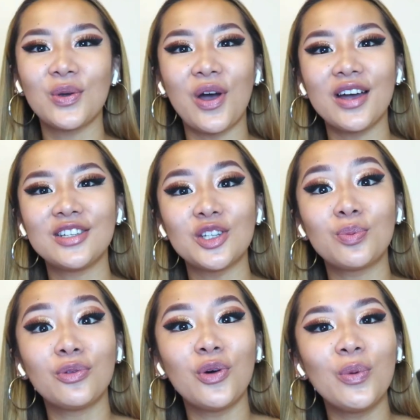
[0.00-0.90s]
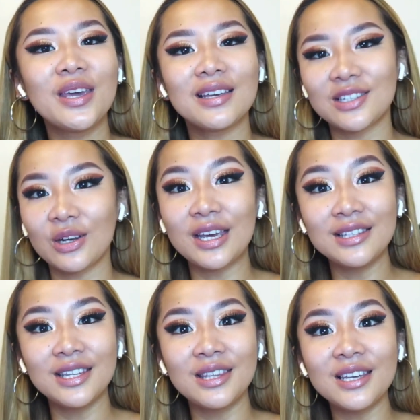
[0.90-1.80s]
So guys, just before we get stuck
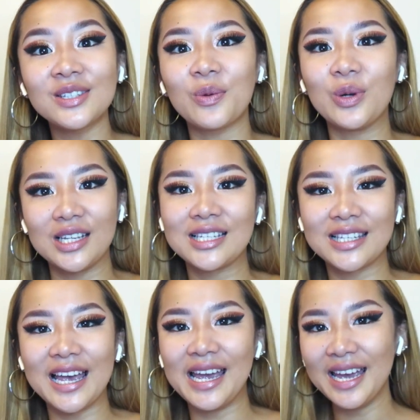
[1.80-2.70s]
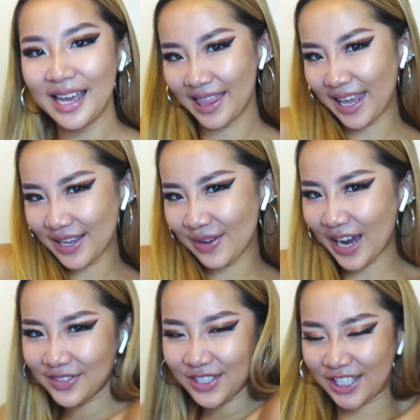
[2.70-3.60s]
into this, I wanted to say thank
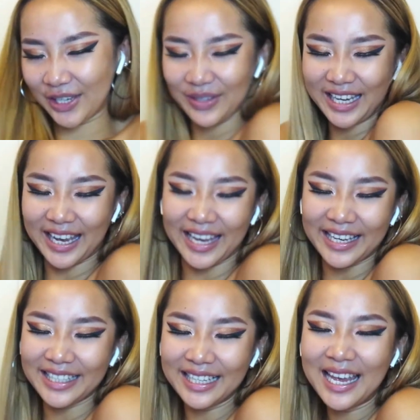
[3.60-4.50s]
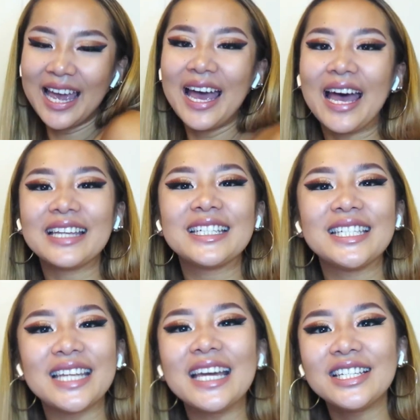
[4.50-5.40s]
you guys for tuning in. And
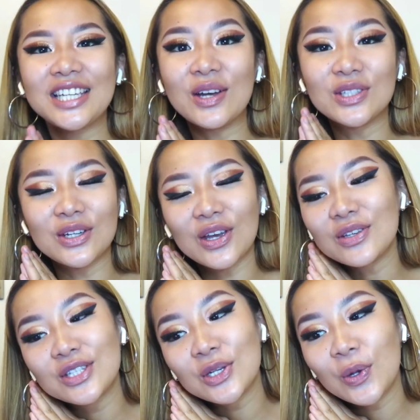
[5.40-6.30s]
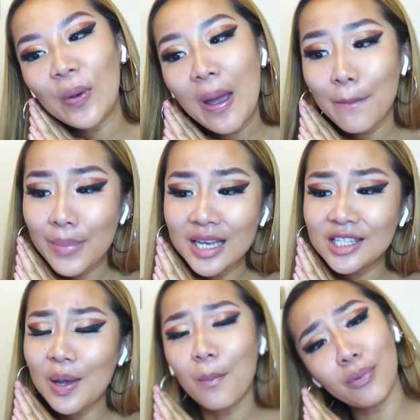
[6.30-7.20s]
today's shout out goes to
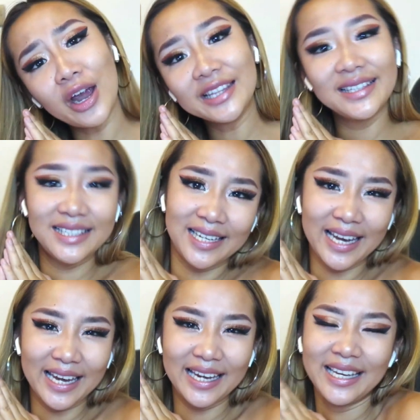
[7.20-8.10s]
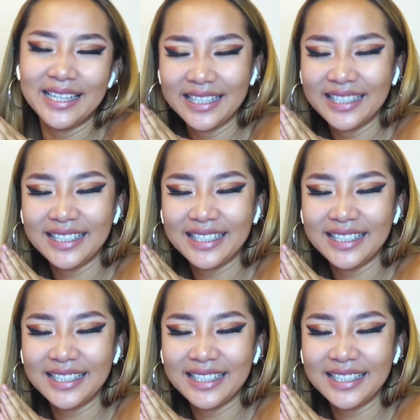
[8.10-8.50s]
Ms. Brent T.